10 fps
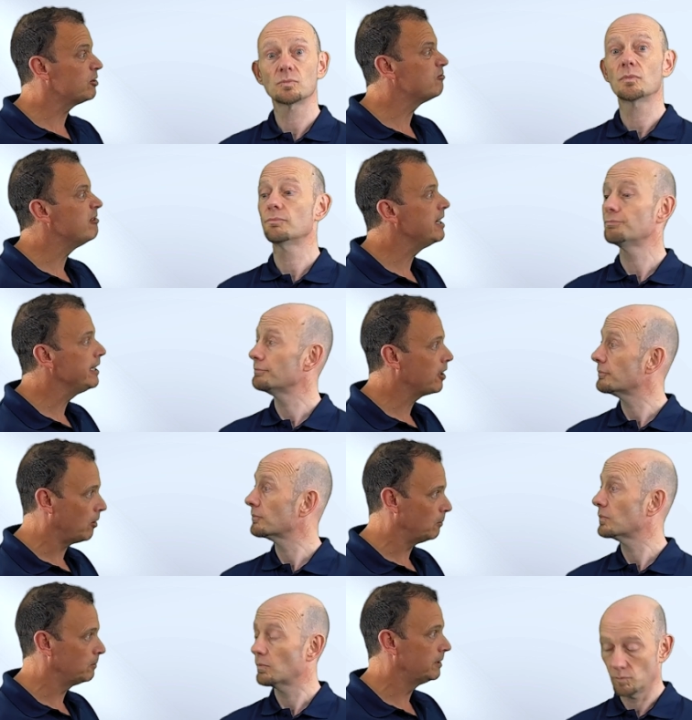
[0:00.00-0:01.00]
Speaker 1: it's really
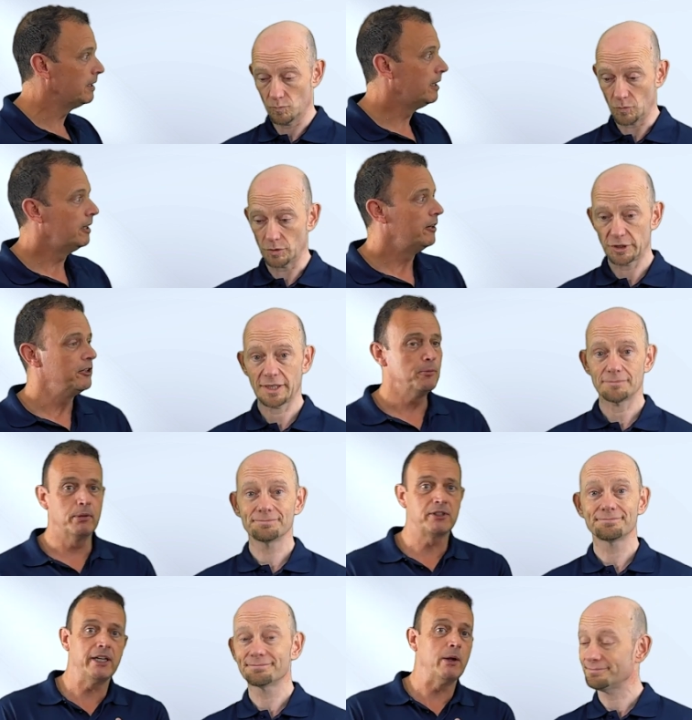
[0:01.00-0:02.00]
cold. Gotcha. You
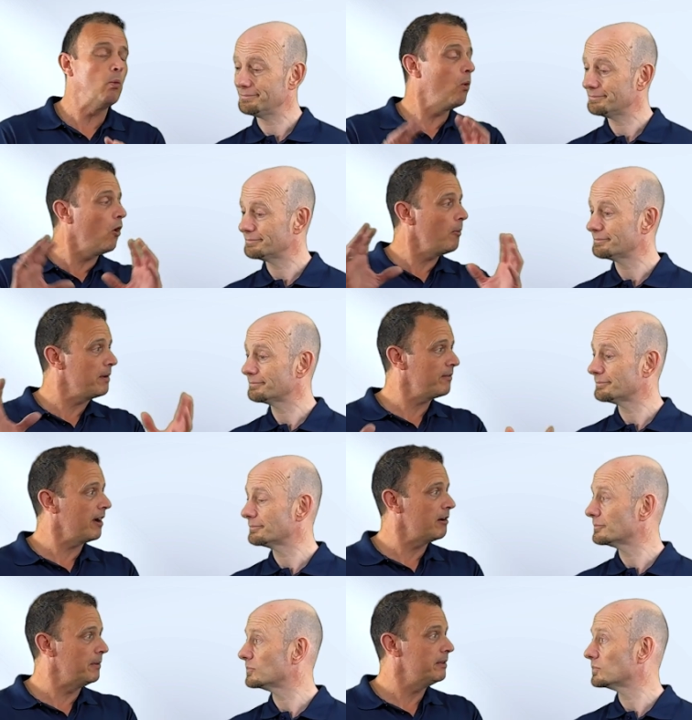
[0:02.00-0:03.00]
put it in a warm
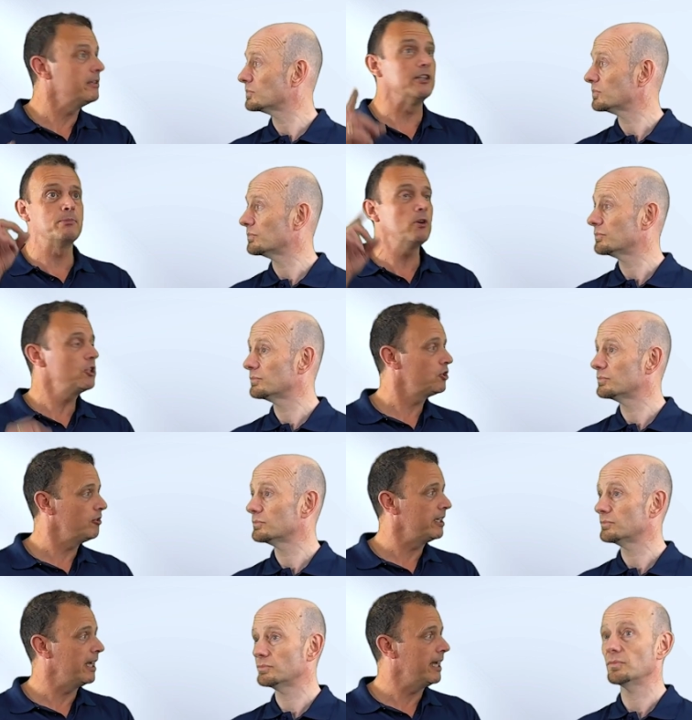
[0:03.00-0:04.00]
environment, there's moisture
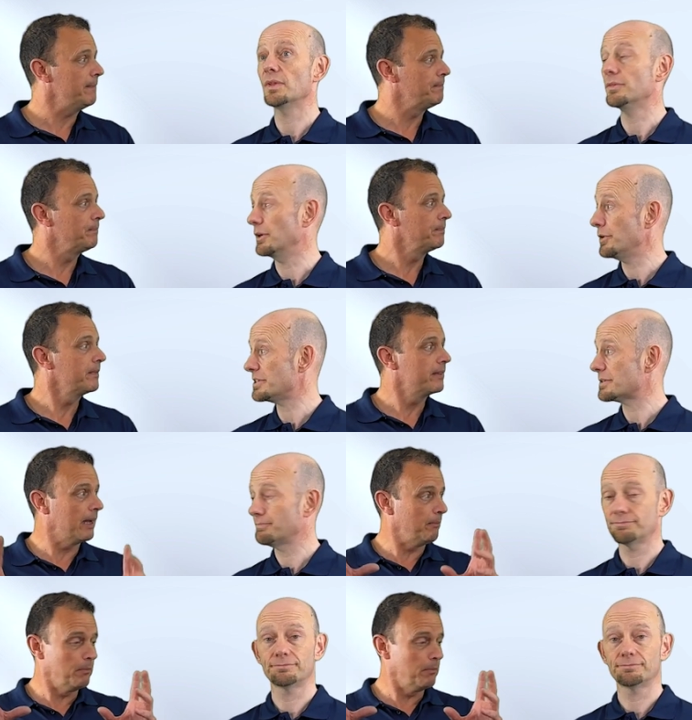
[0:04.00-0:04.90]
in the air. There is. That